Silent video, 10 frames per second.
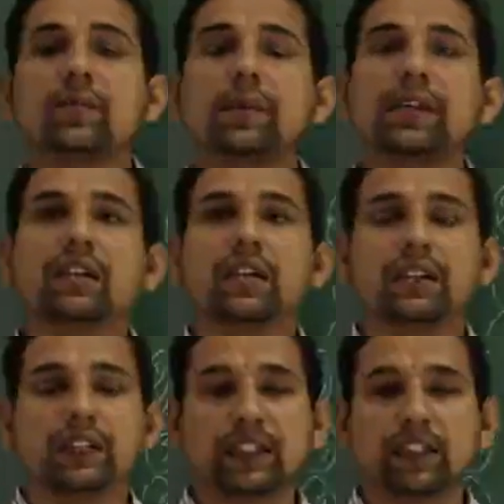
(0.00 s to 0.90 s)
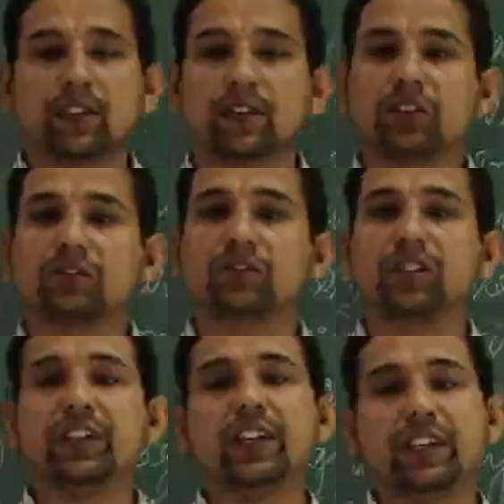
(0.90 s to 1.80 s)
being conducted on
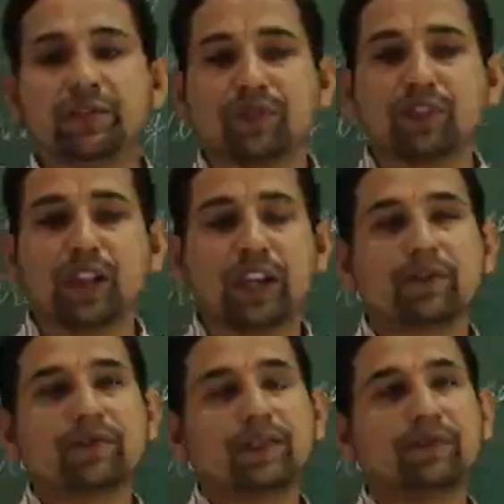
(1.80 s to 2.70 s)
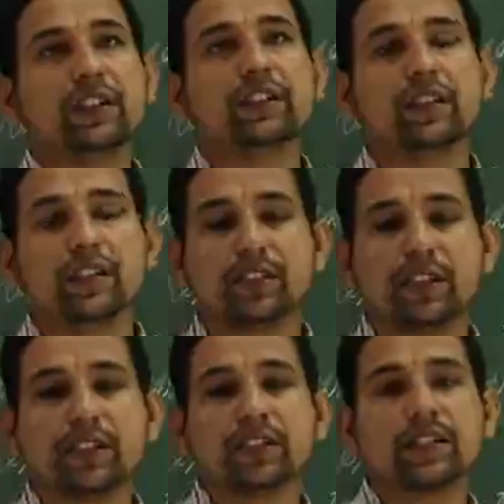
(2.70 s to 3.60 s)
384 and
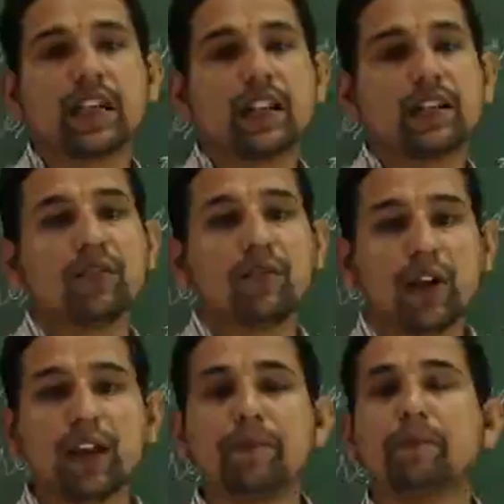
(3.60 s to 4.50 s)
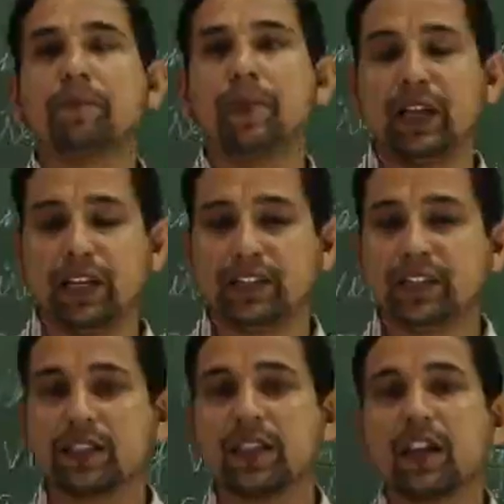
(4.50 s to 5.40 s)
1536 cell well
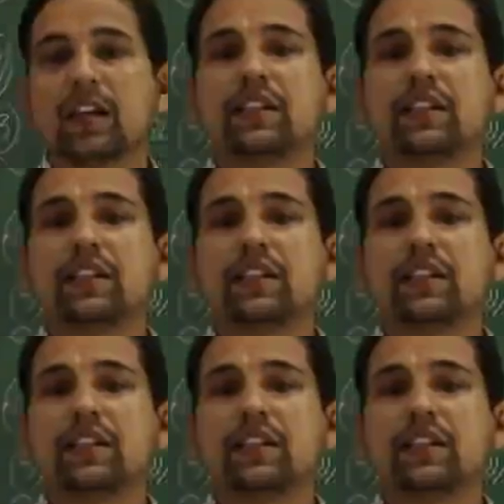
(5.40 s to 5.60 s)
plates.